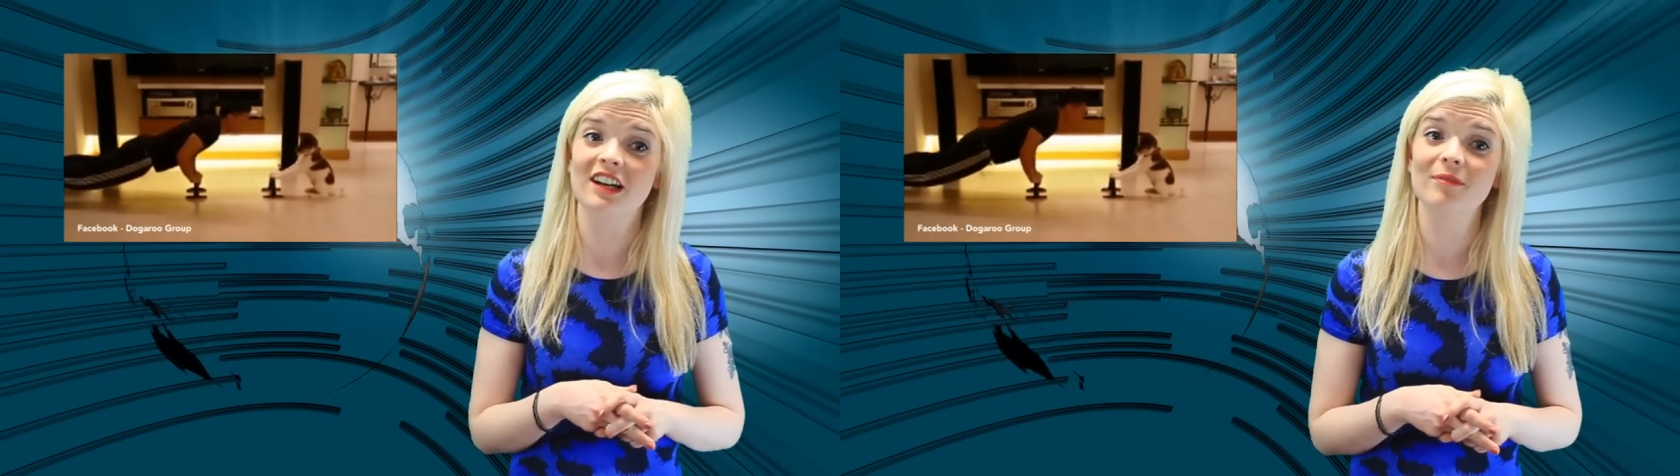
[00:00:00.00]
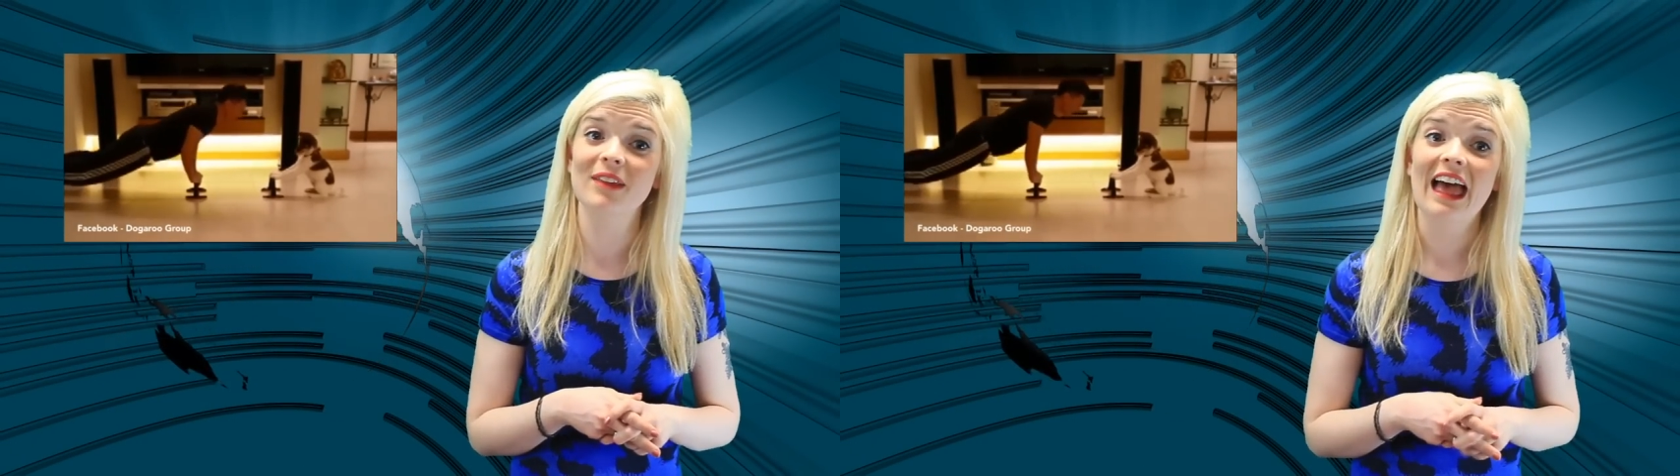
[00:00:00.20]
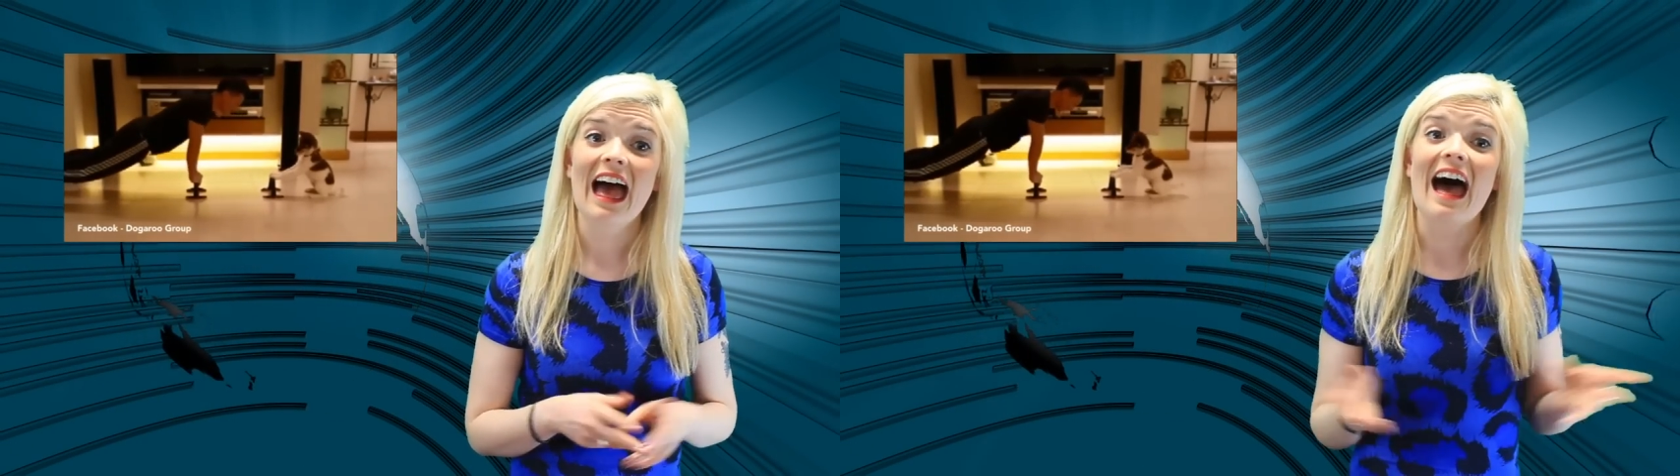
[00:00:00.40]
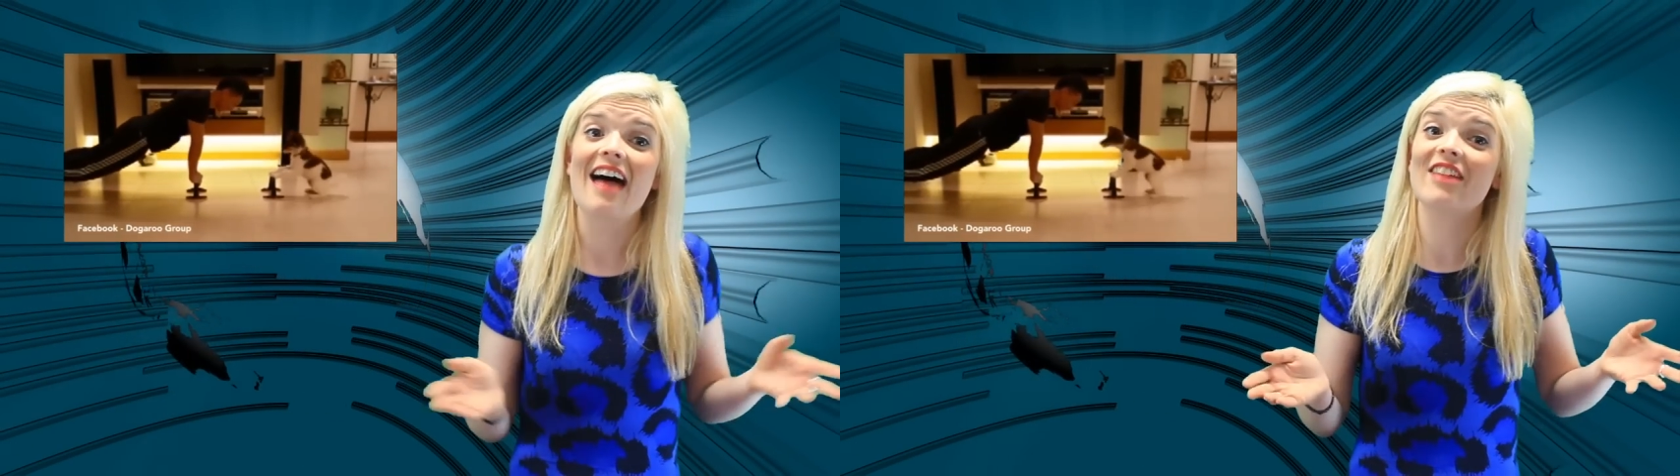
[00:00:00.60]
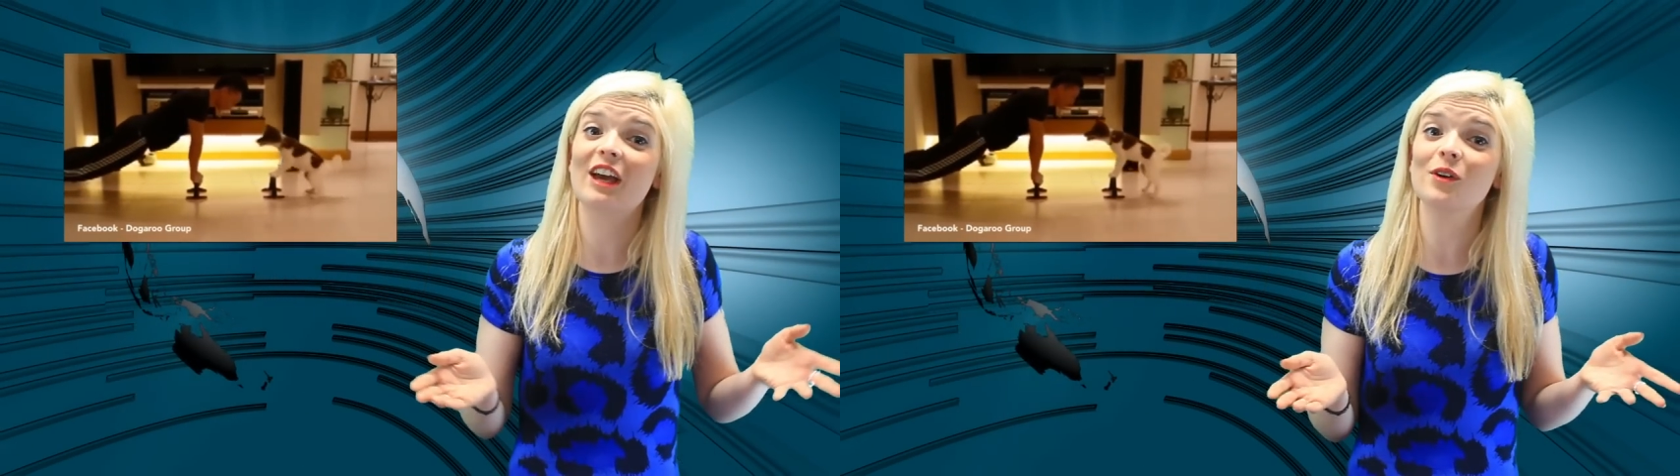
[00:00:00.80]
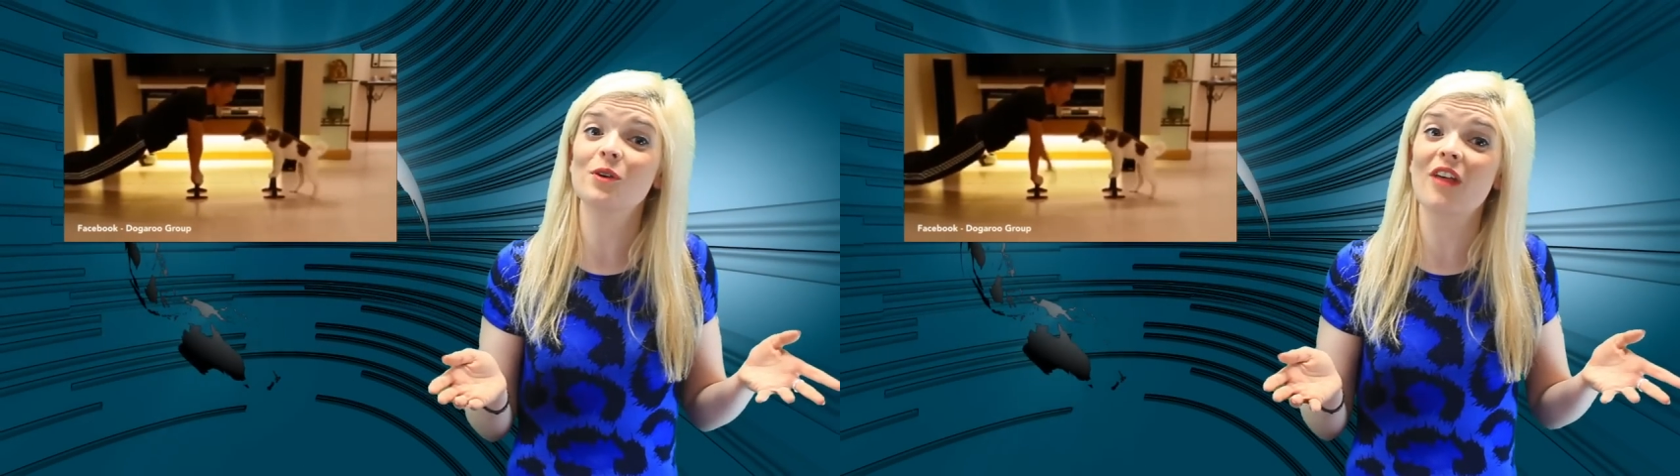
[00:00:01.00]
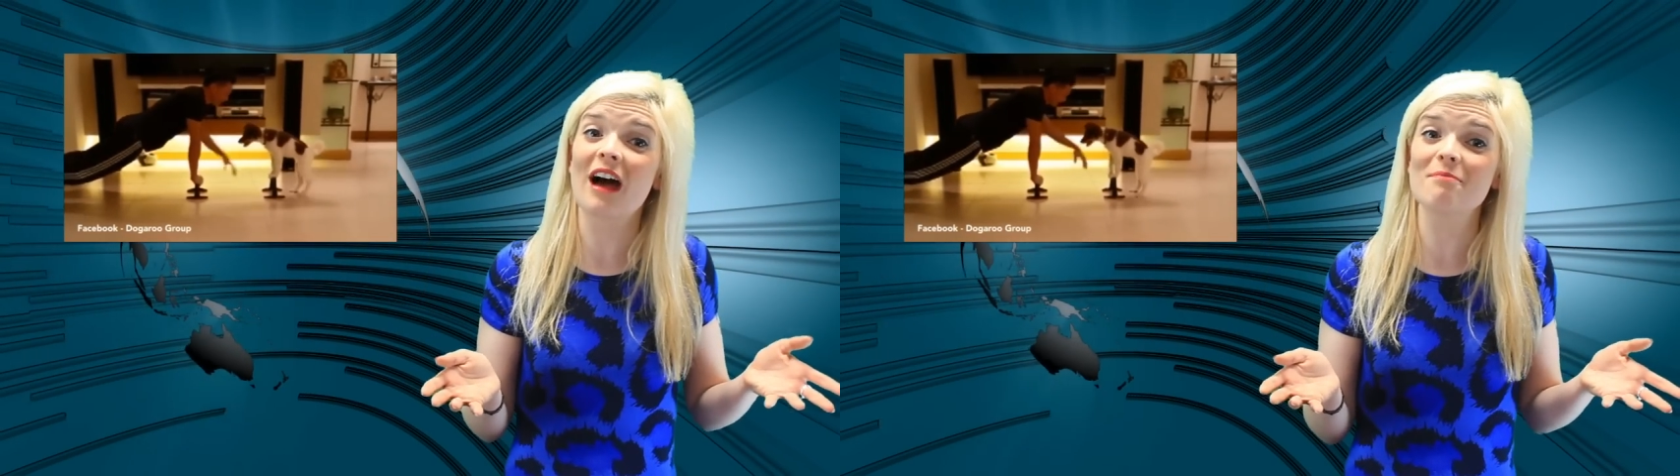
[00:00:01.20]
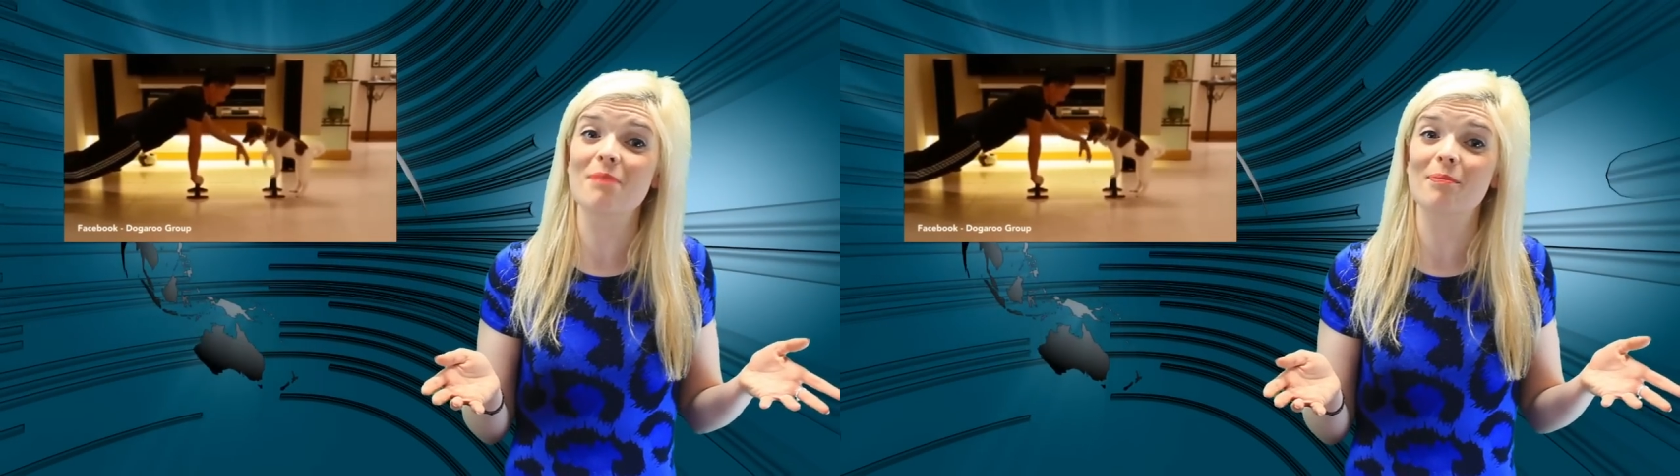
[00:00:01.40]
and they call
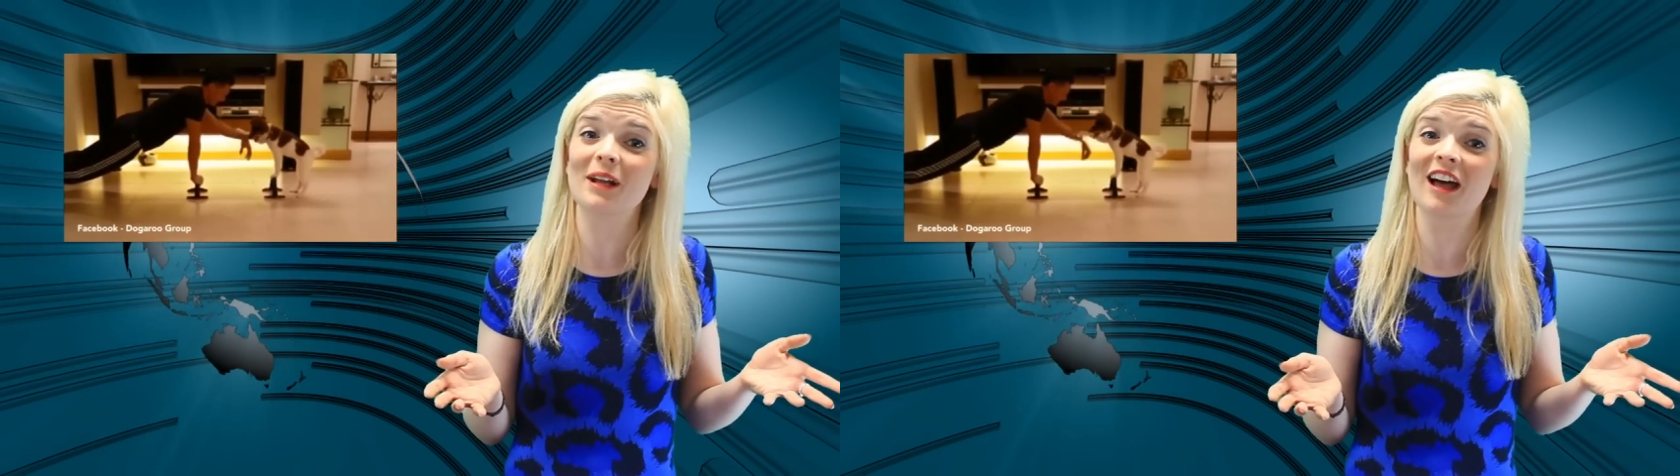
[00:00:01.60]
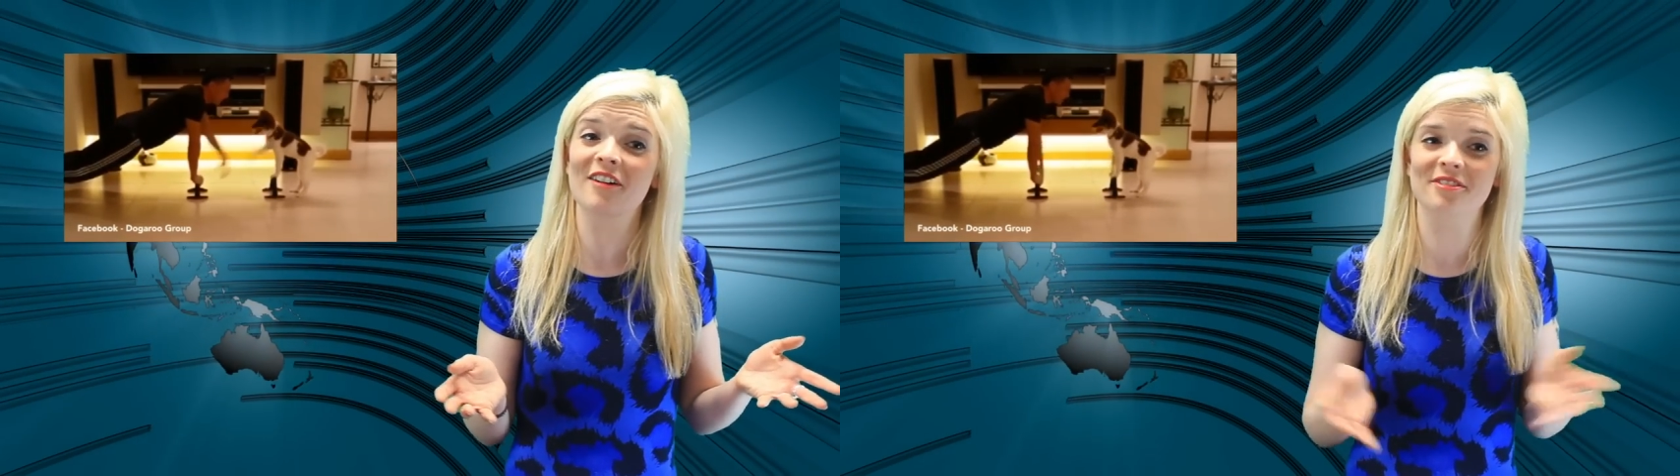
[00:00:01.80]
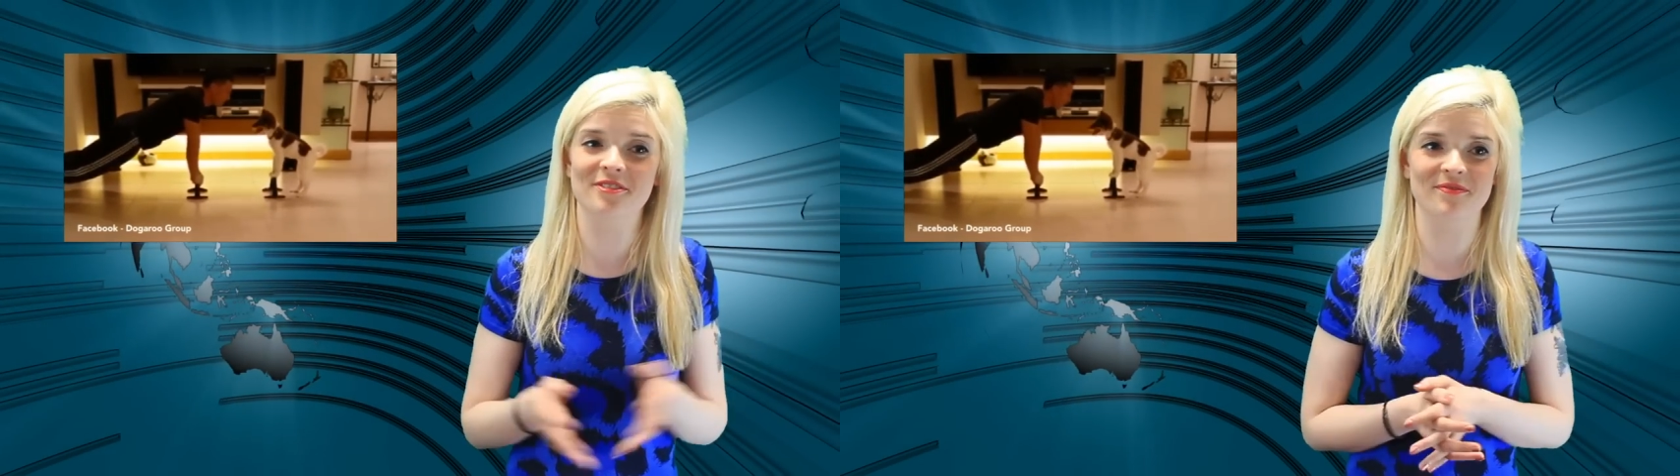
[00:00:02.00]
that puppy love.